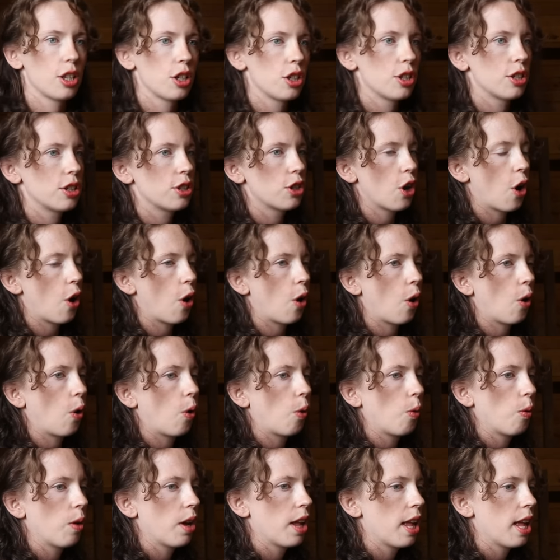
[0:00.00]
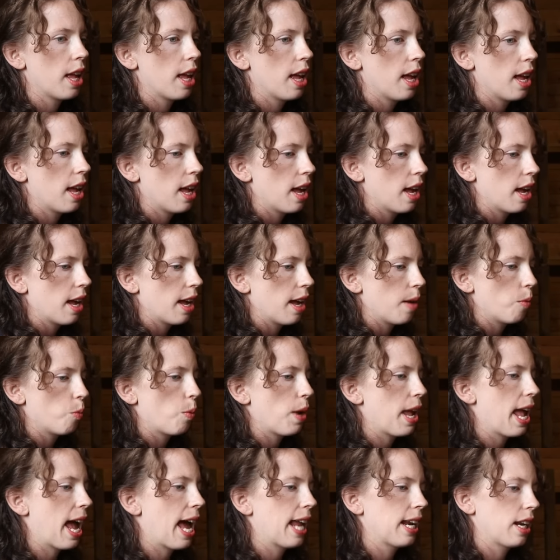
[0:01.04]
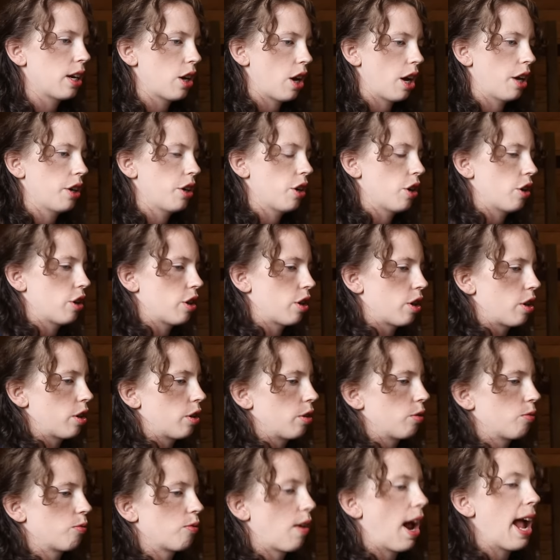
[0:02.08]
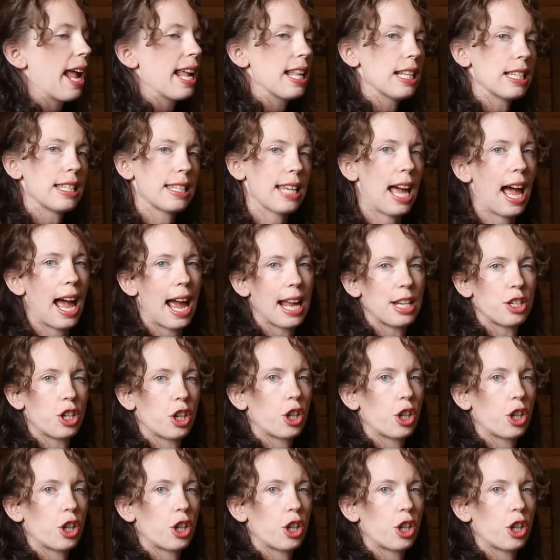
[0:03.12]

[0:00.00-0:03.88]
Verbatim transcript: So we had it on her right side.